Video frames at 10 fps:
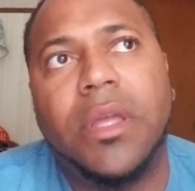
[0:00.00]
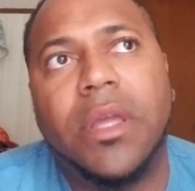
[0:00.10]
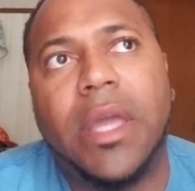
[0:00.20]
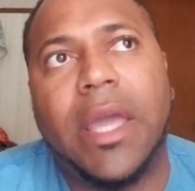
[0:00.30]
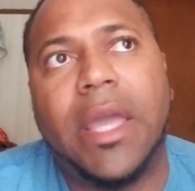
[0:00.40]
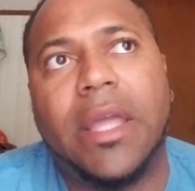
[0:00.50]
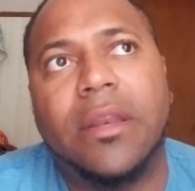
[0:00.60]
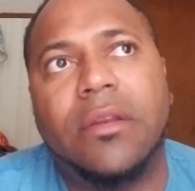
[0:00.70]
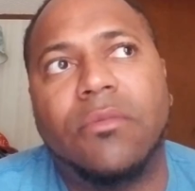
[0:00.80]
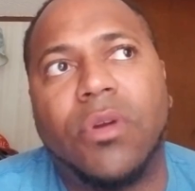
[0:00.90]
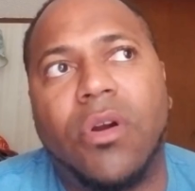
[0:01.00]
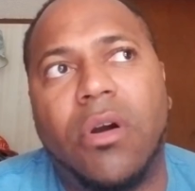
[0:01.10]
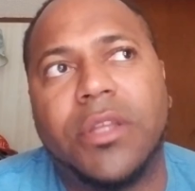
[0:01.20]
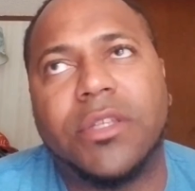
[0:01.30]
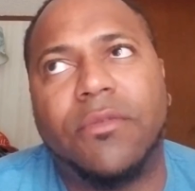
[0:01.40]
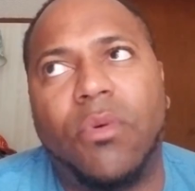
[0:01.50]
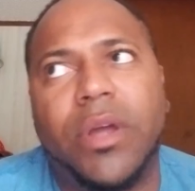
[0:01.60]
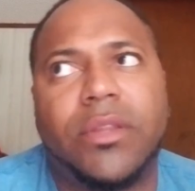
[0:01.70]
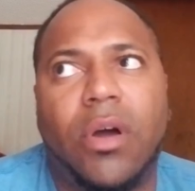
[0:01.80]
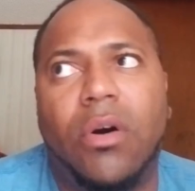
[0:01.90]
And regardless of
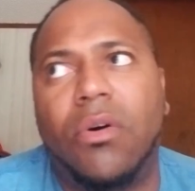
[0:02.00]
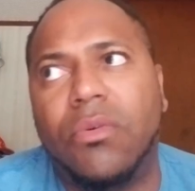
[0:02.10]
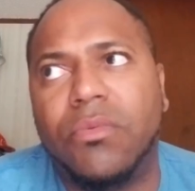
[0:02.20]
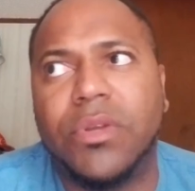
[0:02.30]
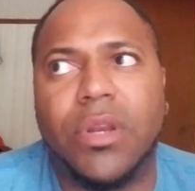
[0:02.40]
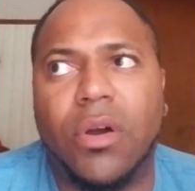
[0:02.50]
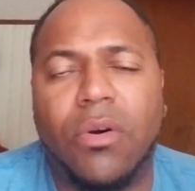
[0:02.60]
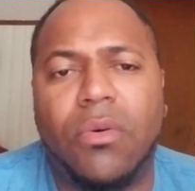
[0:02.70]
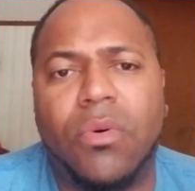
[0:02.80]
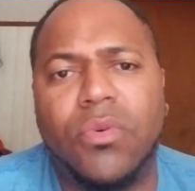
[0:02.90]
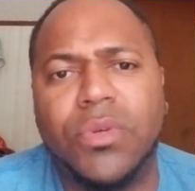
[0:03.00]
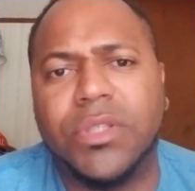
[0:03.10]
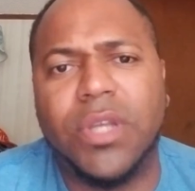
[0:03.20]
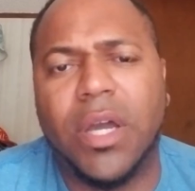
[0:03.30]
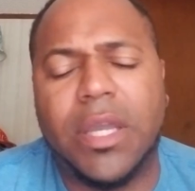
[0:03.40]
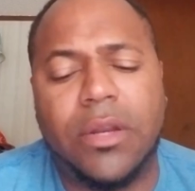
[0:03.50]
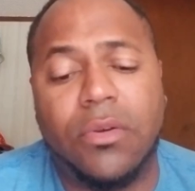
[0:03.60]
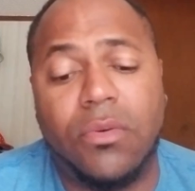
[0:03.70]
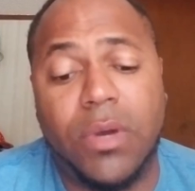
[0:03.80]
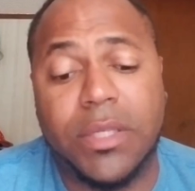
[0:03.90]
who was ducking or
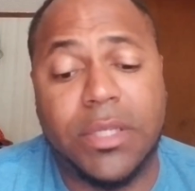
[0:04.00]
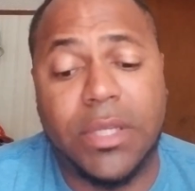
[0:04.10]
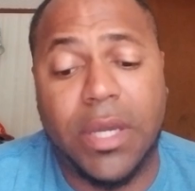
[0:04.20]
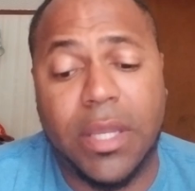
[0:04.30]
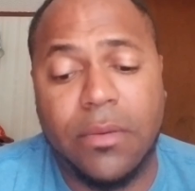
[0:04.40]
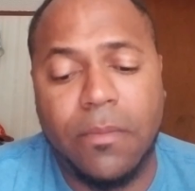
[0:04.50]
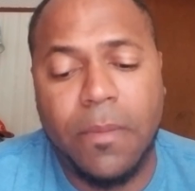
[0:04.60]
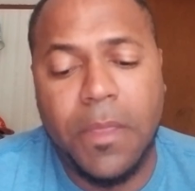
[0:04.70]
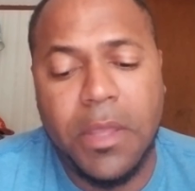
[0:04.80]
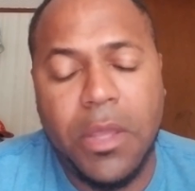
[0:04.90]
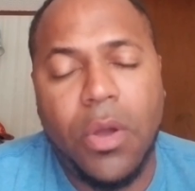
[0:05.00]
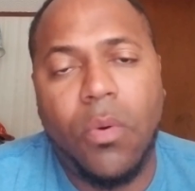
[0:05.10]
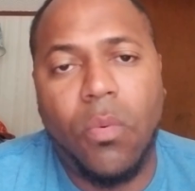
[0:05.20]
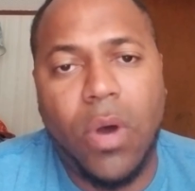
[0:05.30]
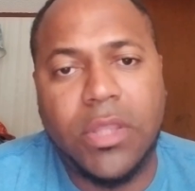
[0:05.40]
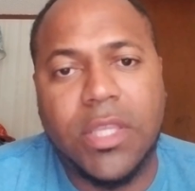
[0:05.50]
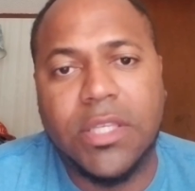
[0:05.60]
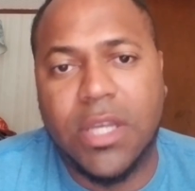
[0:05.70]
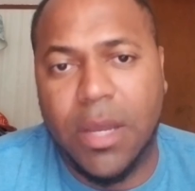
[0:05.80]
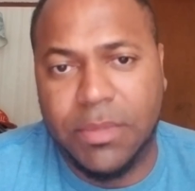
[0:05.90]
who wasn't ducking, what this
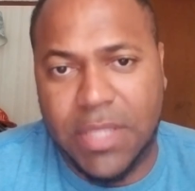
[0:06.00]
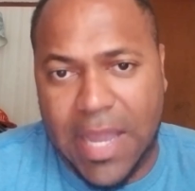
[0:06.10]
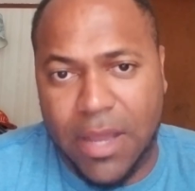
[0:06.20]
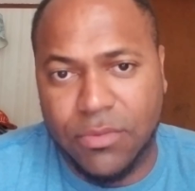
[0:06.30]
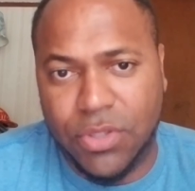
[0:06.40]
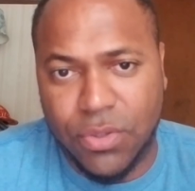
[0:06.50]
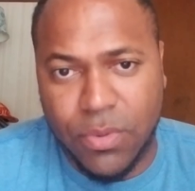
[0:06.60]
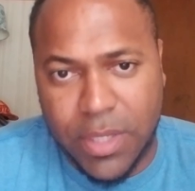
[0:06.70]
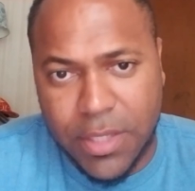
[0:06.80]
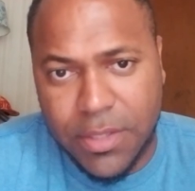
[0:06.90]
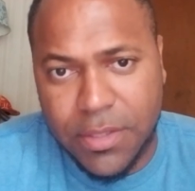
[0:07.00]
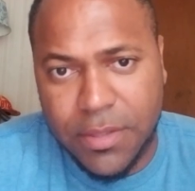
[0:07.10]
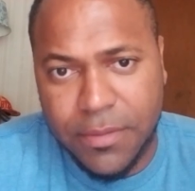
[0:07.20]
comes down to is